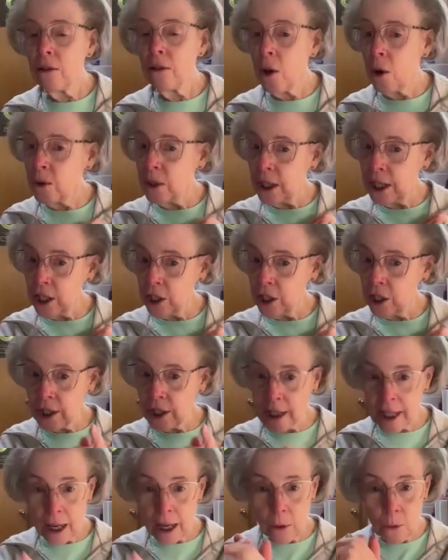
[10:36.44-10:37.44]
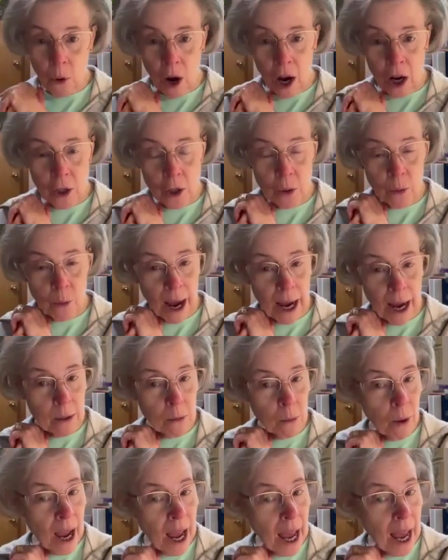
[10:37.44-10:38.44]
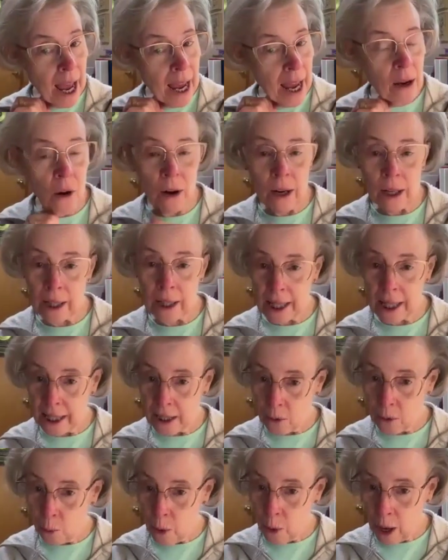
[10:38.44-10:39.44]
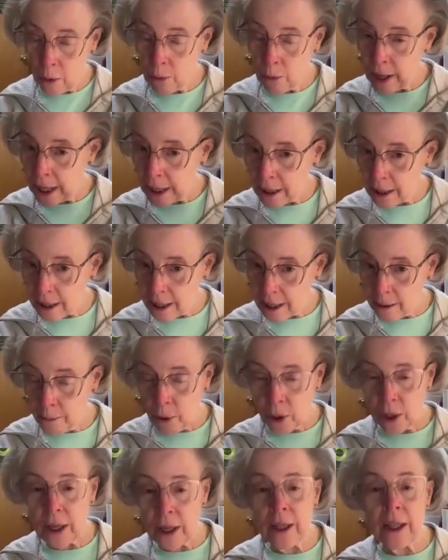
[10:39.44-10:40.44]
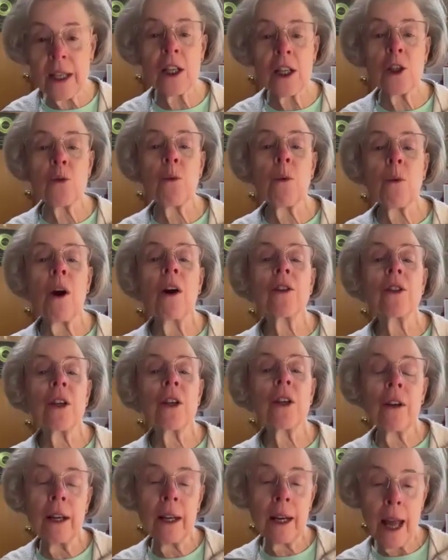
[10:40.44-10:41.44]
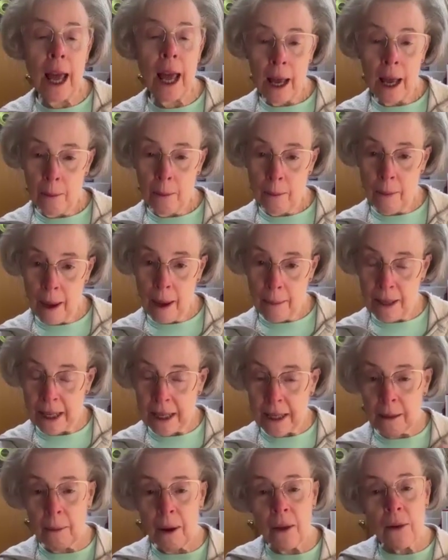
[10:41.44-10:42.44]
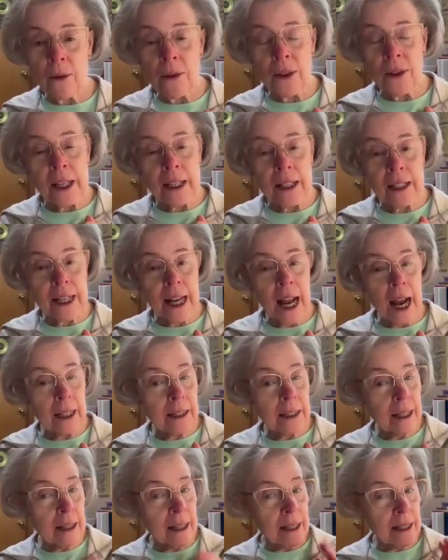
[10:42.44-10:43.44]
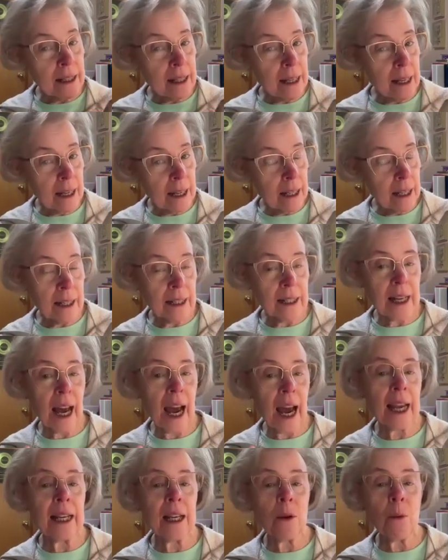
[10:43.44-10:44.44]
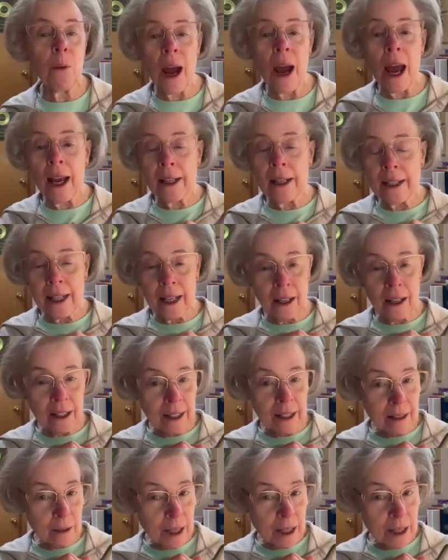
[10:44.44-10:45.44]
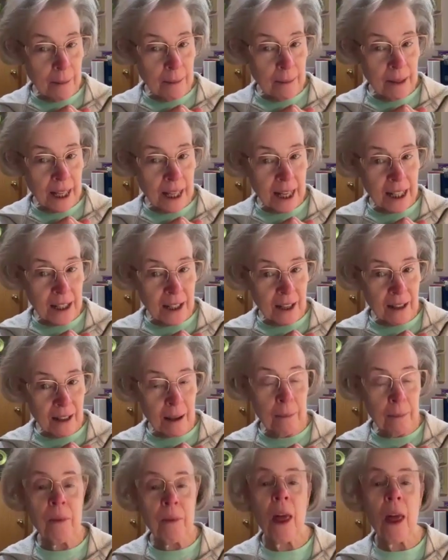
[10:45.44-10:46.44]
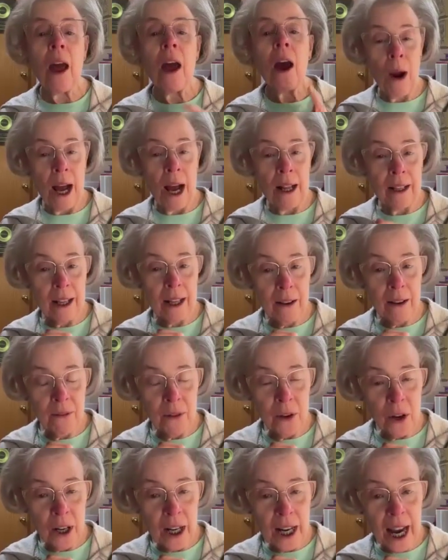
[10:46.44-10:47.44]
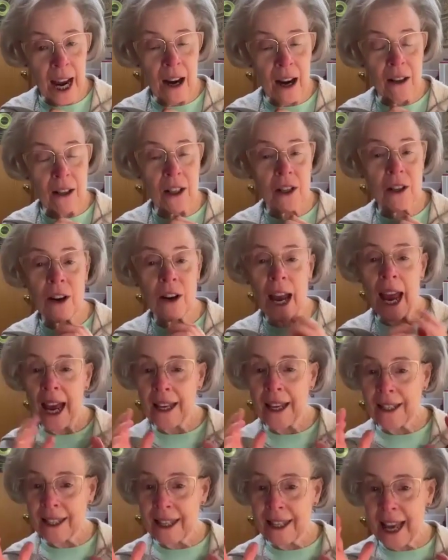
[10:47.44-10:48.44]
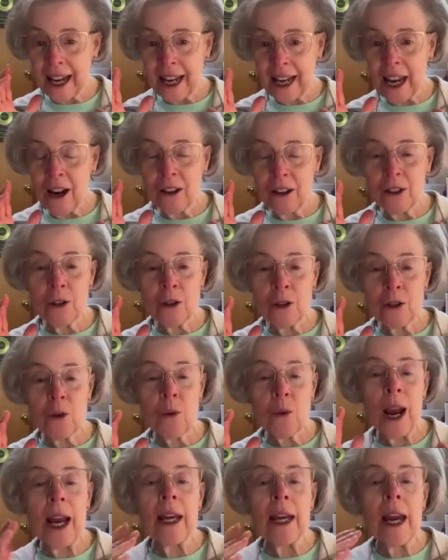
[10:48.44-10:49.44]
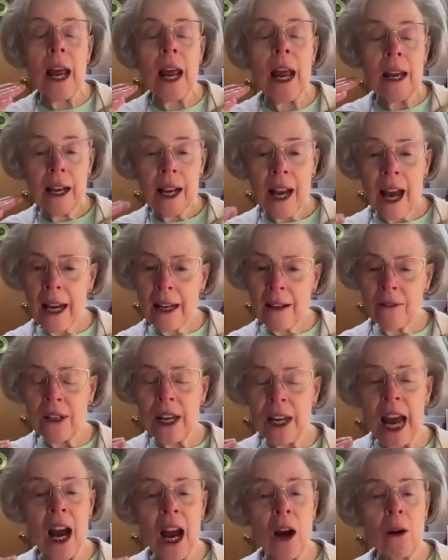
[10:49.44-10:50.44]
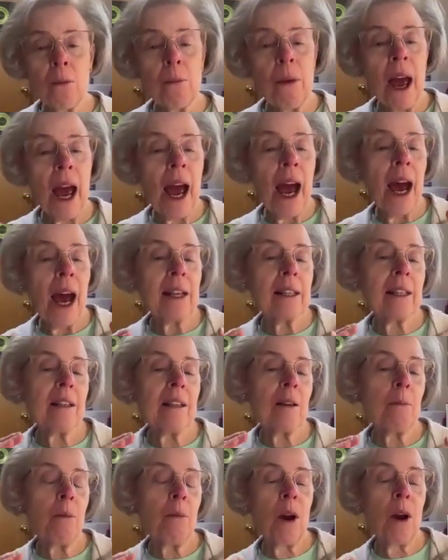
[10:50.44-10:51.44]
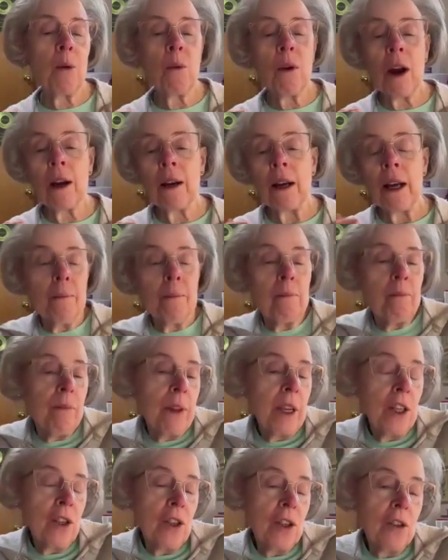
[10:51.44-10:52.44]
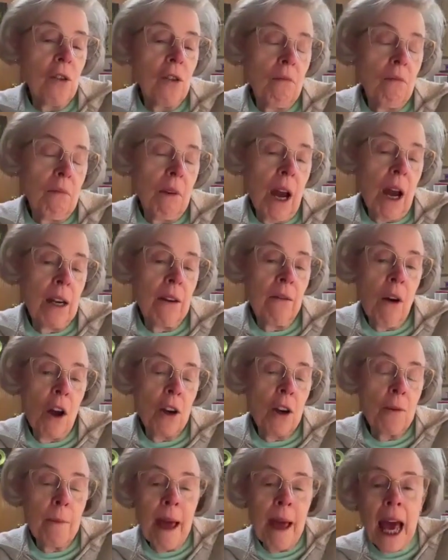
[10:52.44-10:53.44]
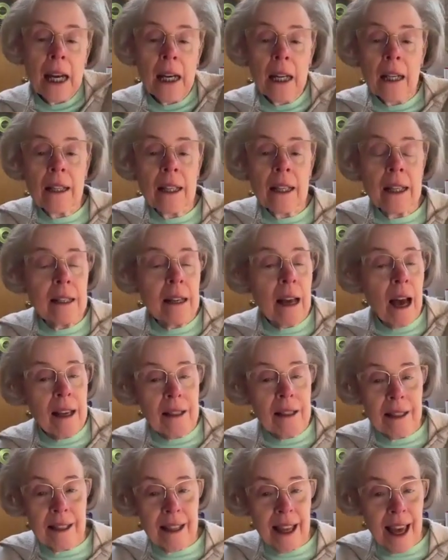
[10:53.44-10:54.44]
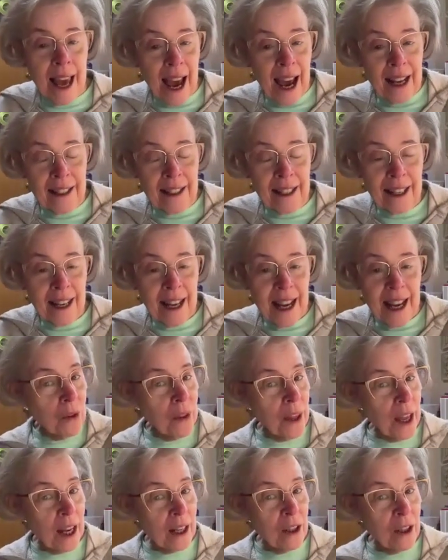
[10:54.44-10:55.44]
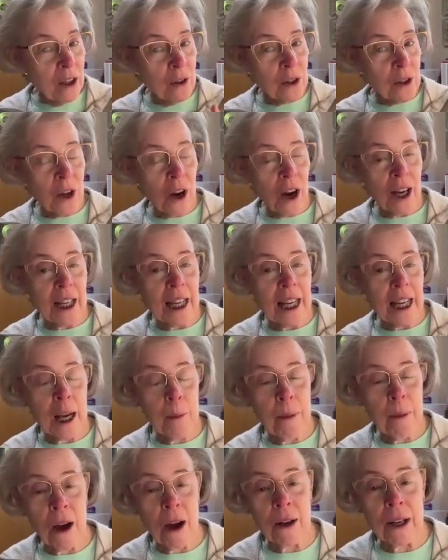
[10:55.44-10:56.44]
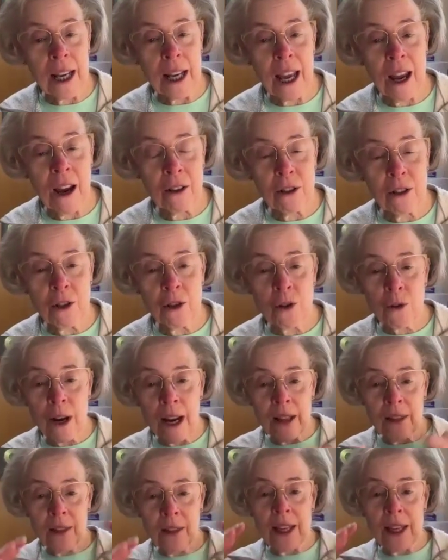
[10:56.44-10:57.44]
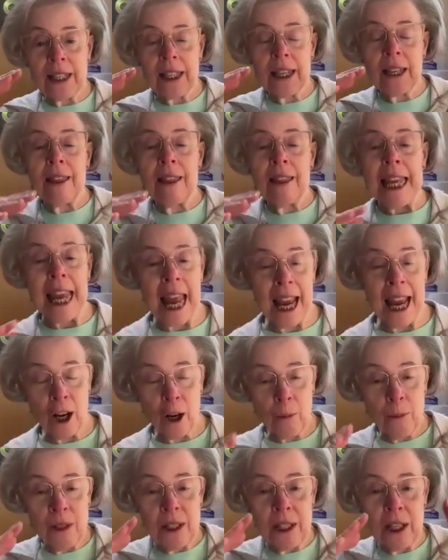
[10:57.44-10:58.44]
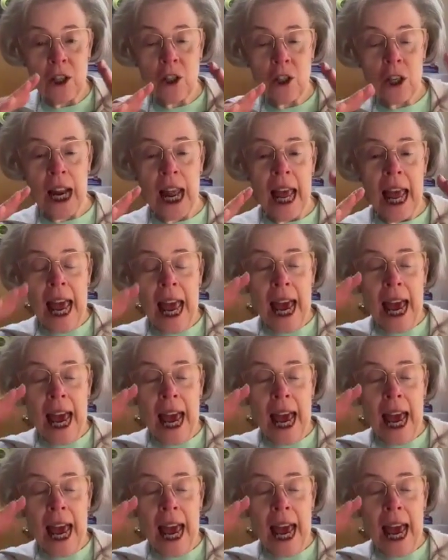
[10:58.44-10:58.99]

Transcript: Do those dishes get washed right away, or at least well rinsed and put in the dishwasher, and maybe some other things stuck in the sink in a tidy way until it's time to get to them? Well, if your character has that character trait kind of down pat to the point where he just kind of automatically does that, well, then you're talking about a character trait that's in the anchor position.